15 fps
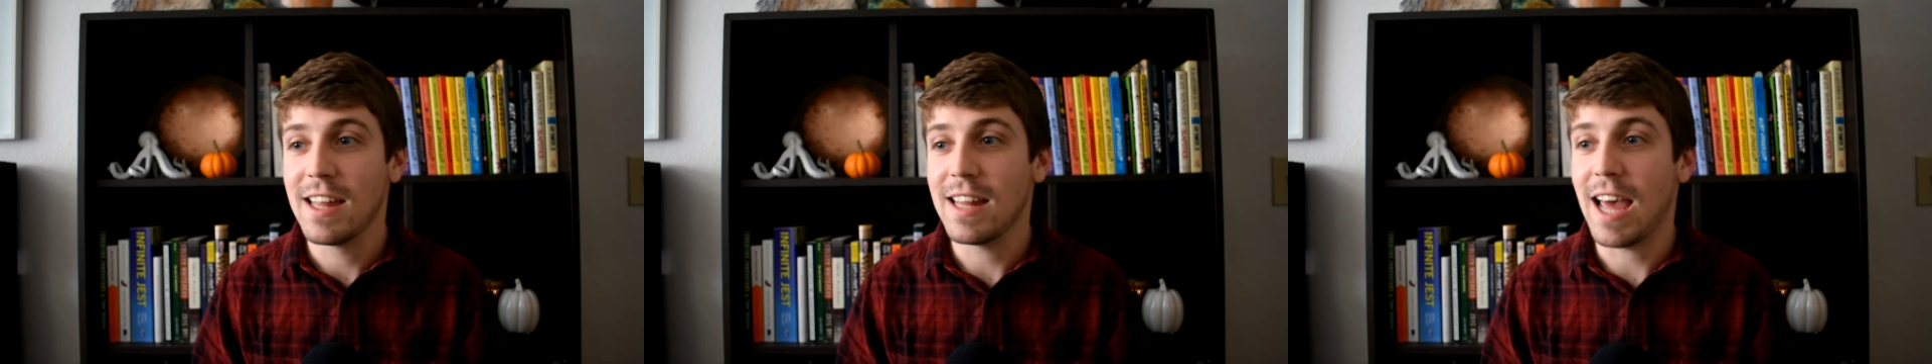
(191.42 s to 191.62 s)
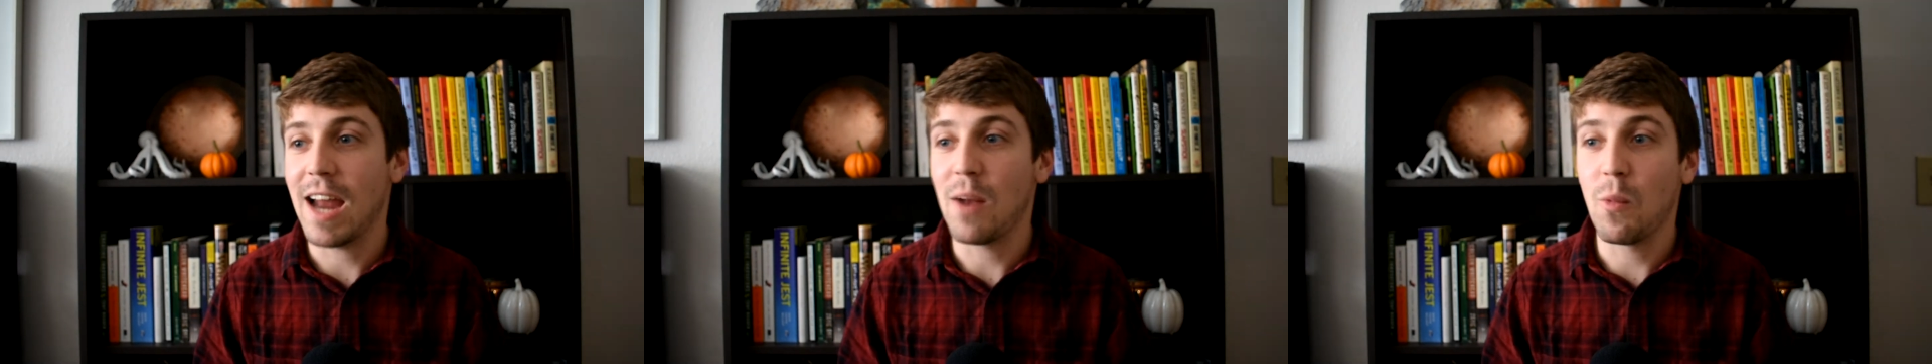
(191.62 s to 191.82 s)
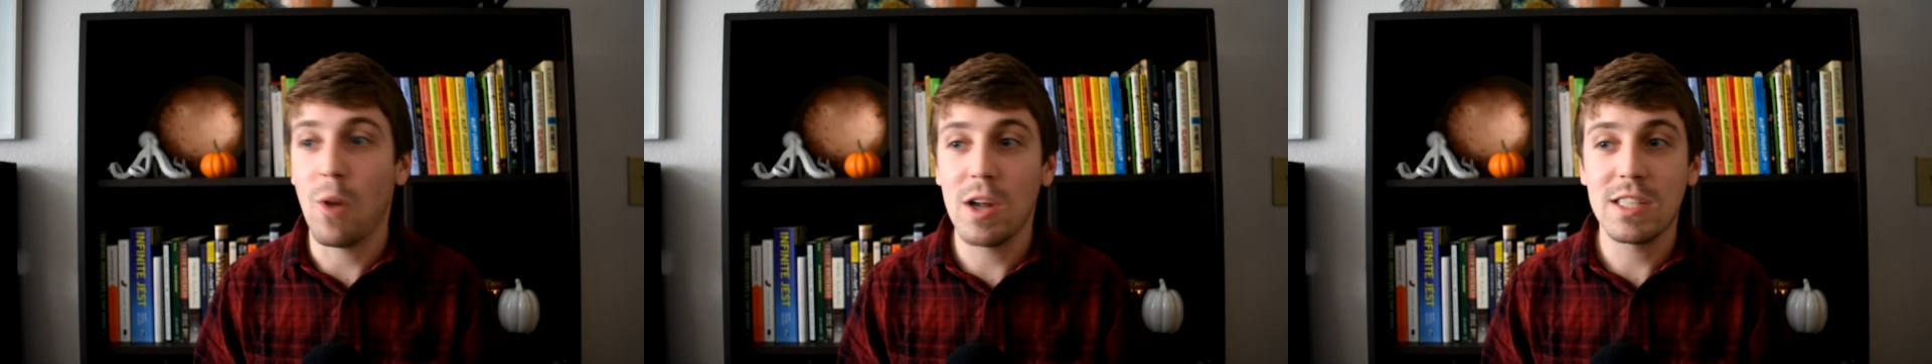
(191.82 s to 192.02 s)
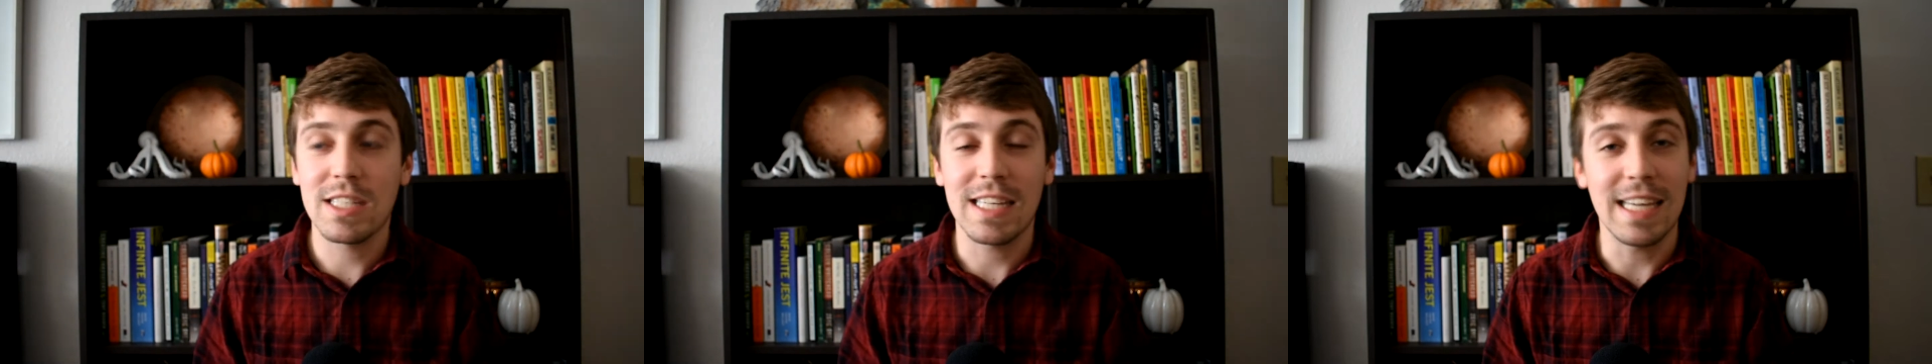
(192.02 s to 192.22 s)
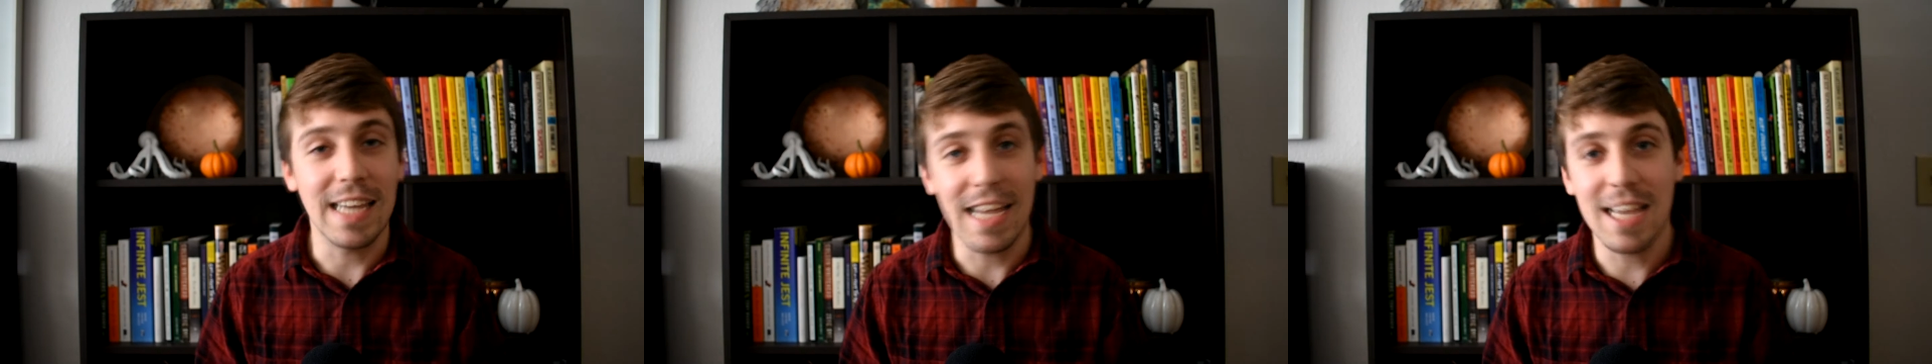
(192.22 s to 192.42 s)
that
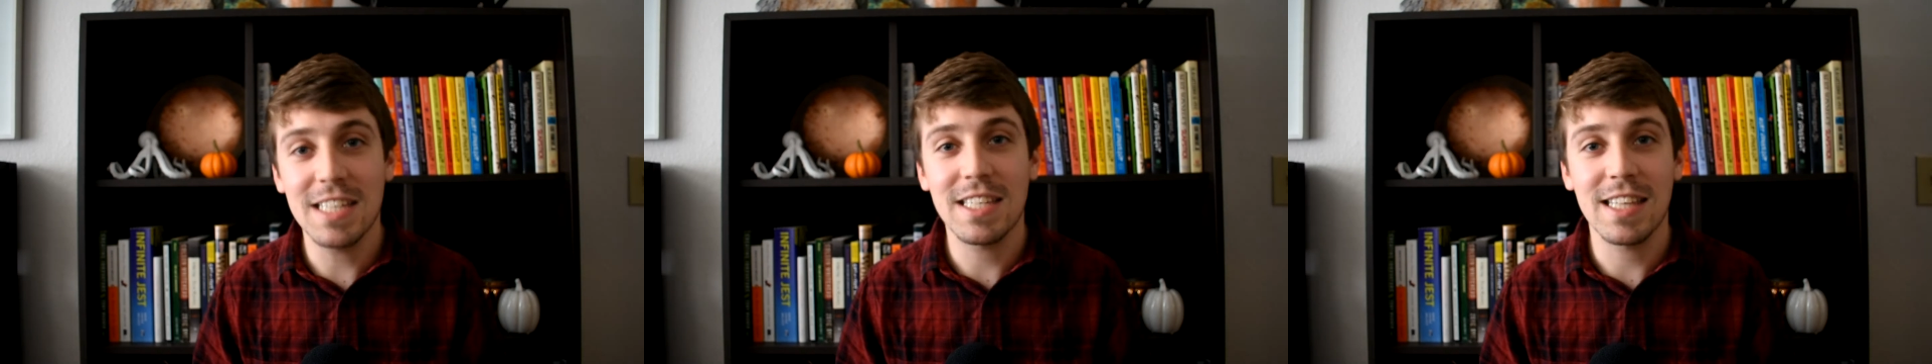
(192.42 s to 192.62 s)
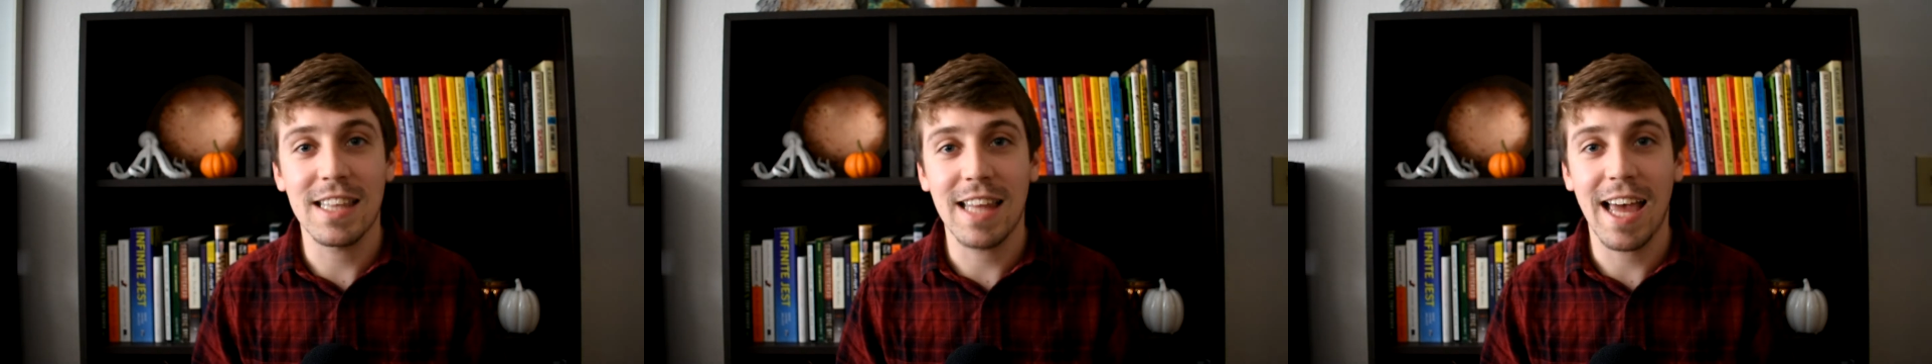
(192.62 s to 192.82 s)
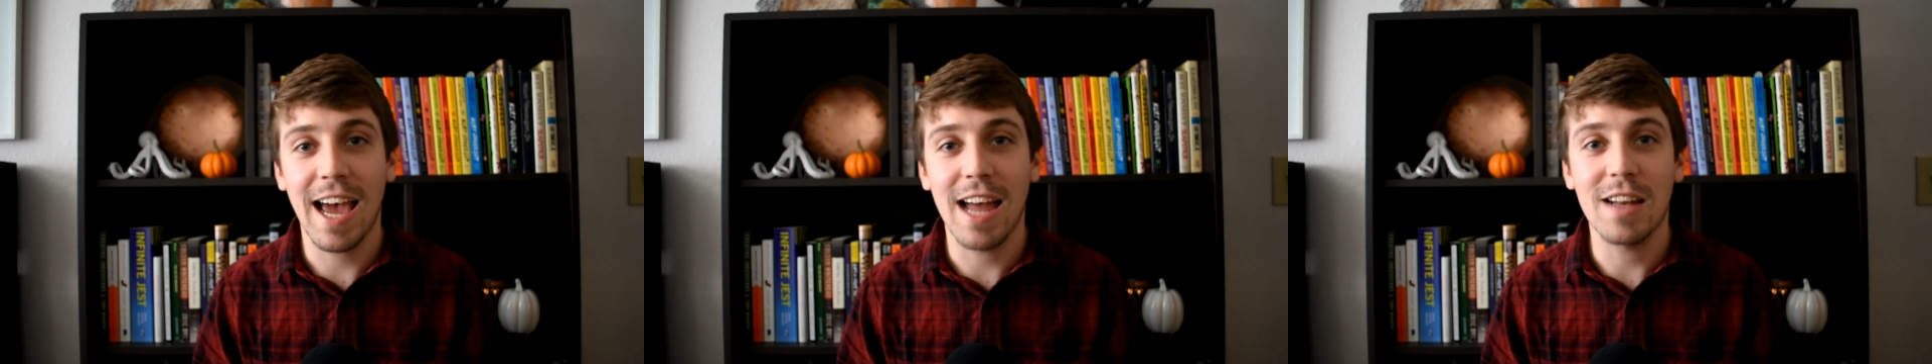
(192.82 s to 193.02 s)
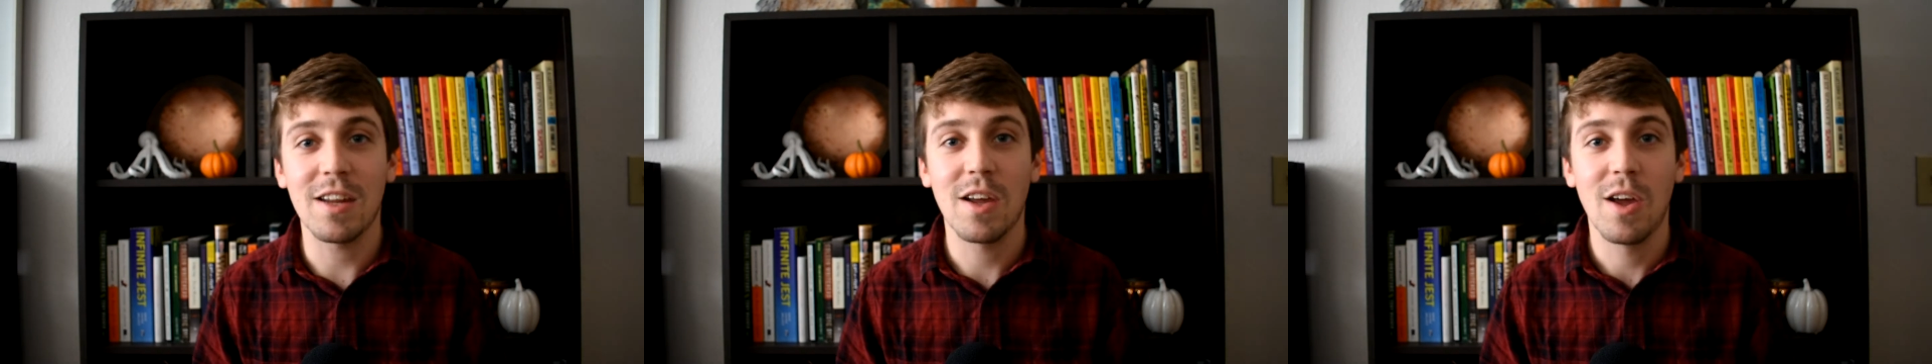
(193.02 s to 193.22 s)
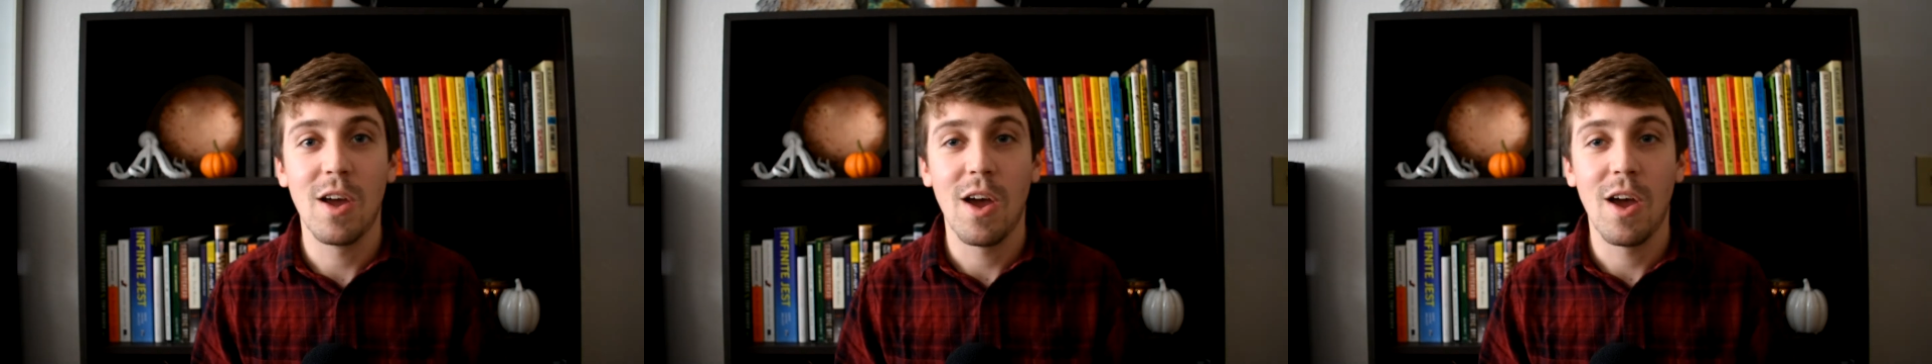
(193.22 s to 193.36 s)
once he isn't that,